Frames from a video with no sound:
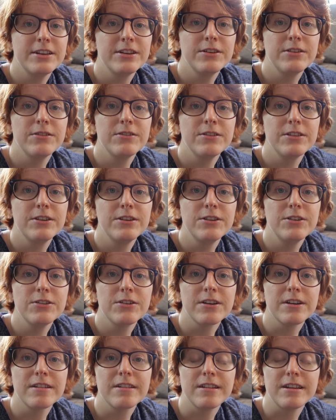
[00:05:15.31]
to the New
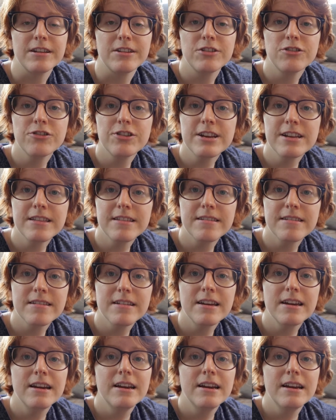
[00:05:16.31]
York City streets